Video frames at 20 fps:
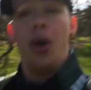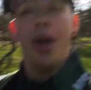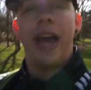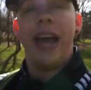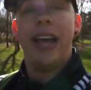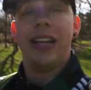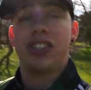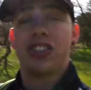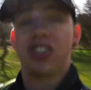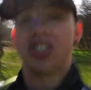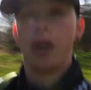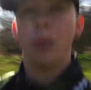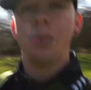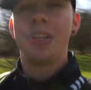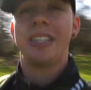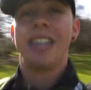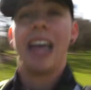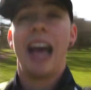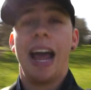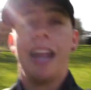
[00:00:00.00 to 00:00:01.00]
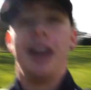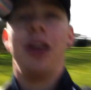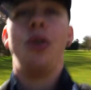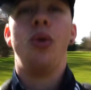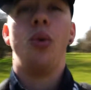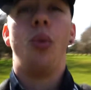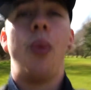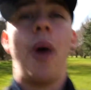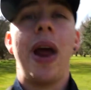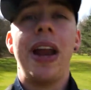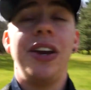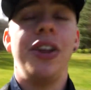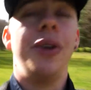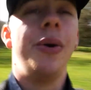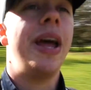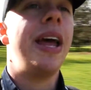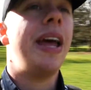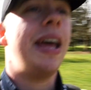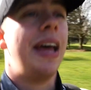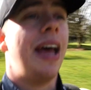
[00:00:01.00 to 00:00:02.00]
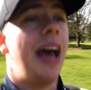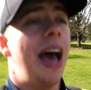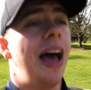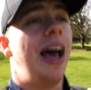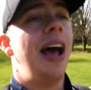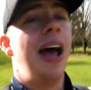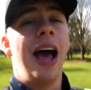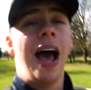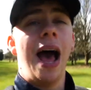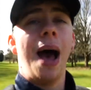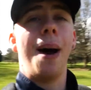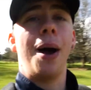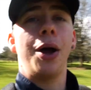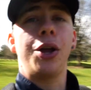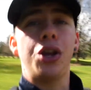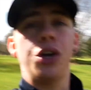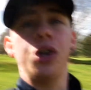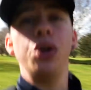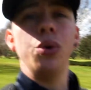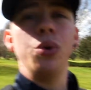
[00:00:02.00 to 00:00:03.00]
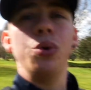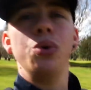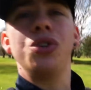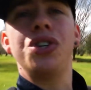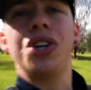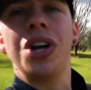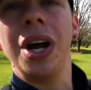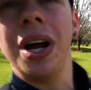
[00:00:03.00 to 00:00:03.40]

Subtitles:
it's so disheartening when you hit a huge